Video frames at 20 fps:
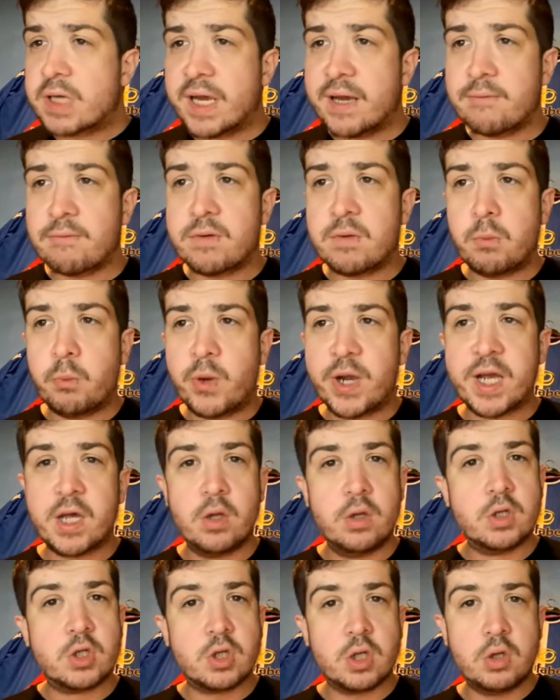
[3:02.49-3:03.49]
Came from
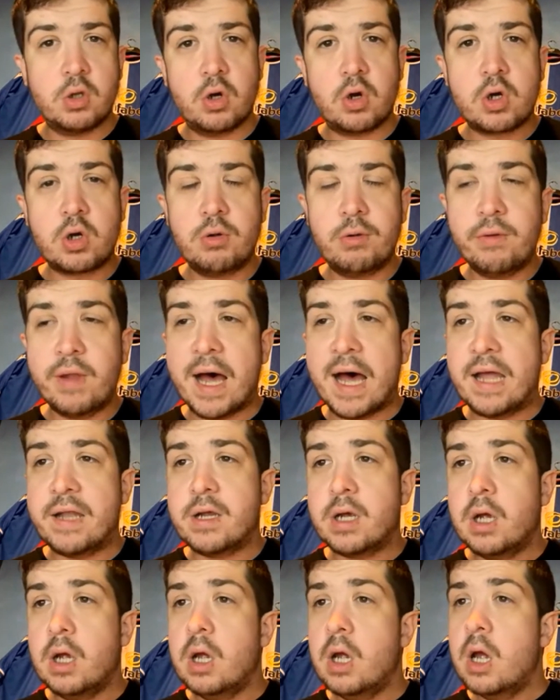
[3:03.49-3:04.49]
Wigan for local
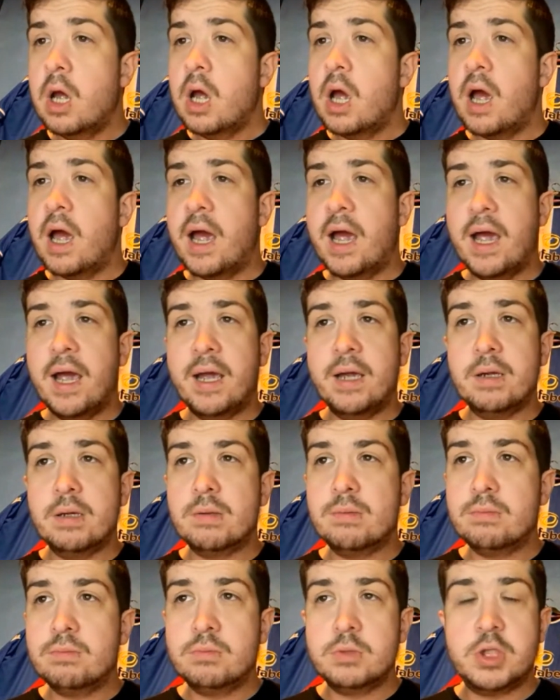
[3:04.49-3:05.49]
lad. Uh,
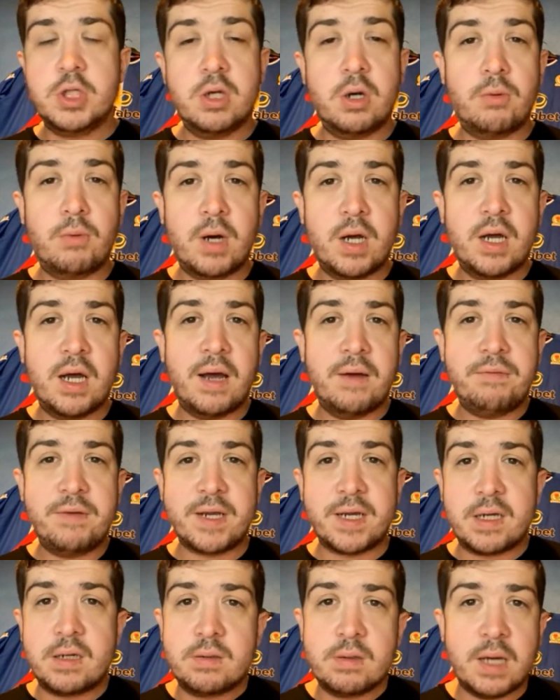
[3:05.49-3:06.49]
do you know what? I
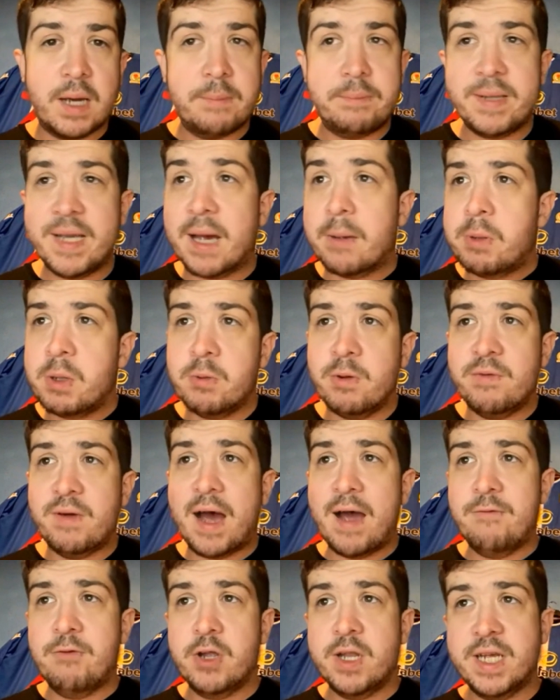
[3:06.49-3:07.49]
think I'd be happy with
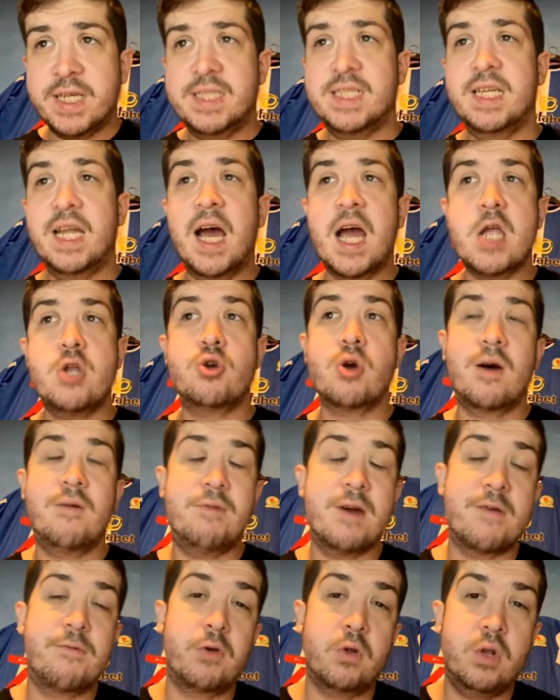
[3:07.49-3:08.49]
either of these, and I'd
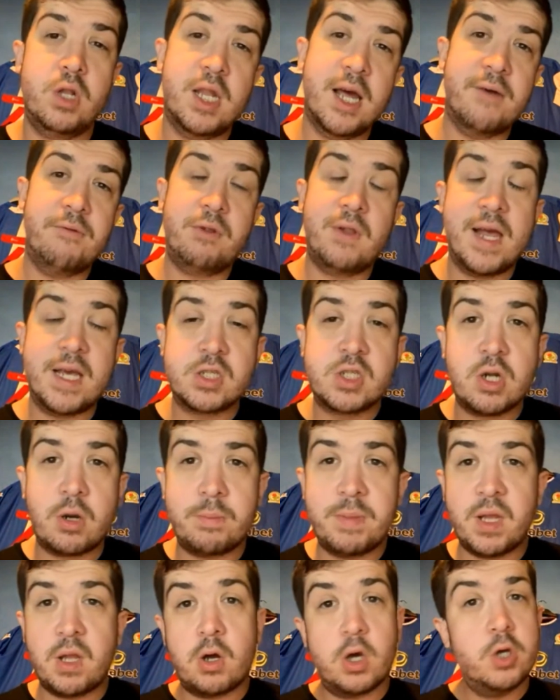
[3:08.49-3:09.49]
rather have Undav. Let's know
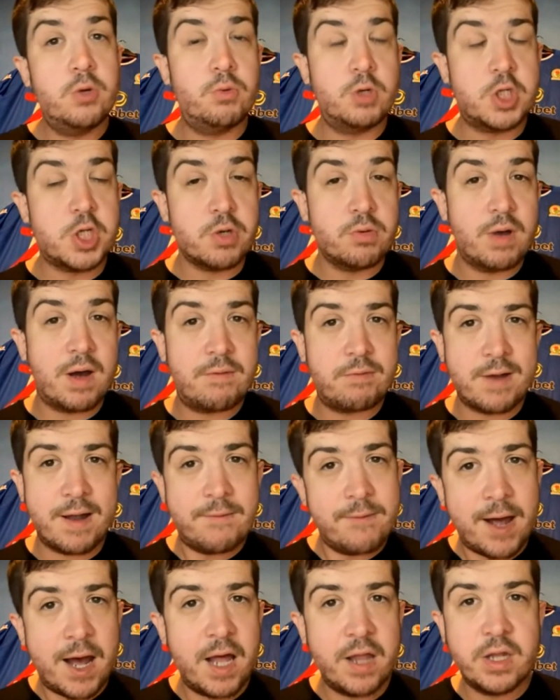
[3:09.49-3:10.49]
below. Who would you rather
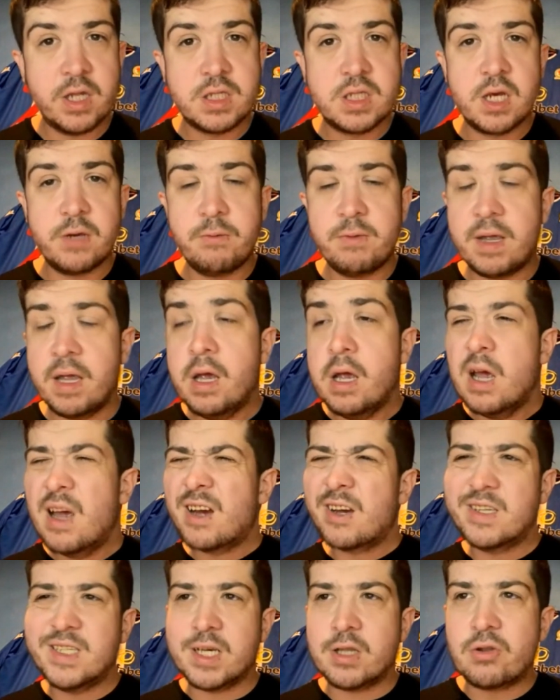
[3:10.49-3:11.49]
have out of the two?
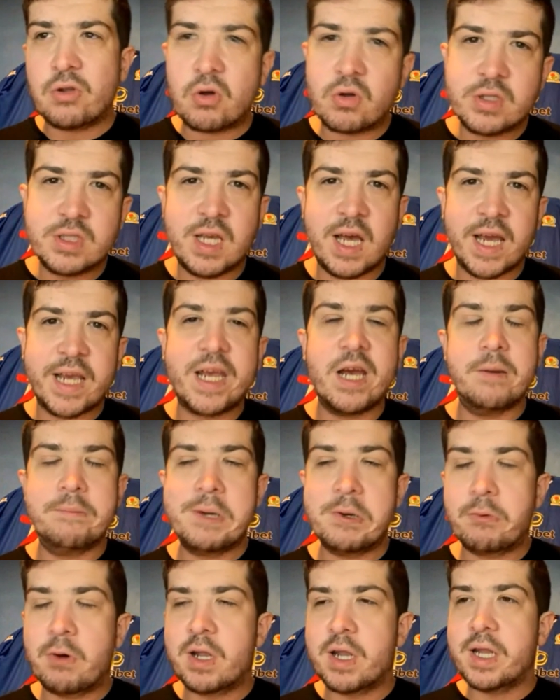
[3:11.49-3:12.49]
Because it looks like it'll
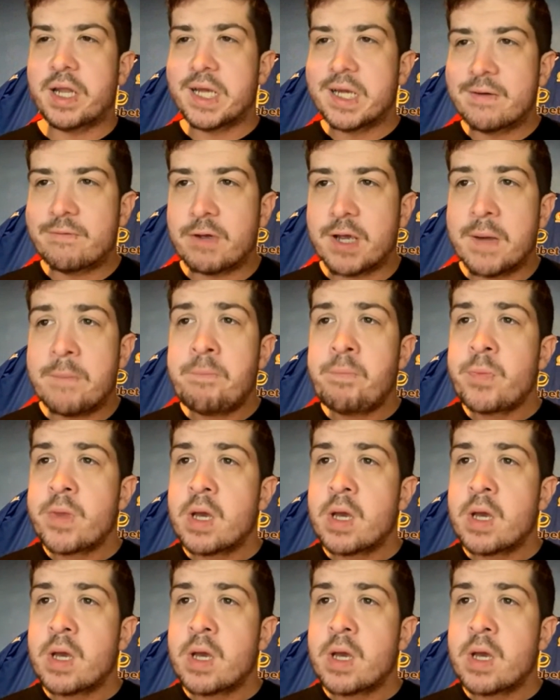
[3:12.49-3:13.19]
be one or the other.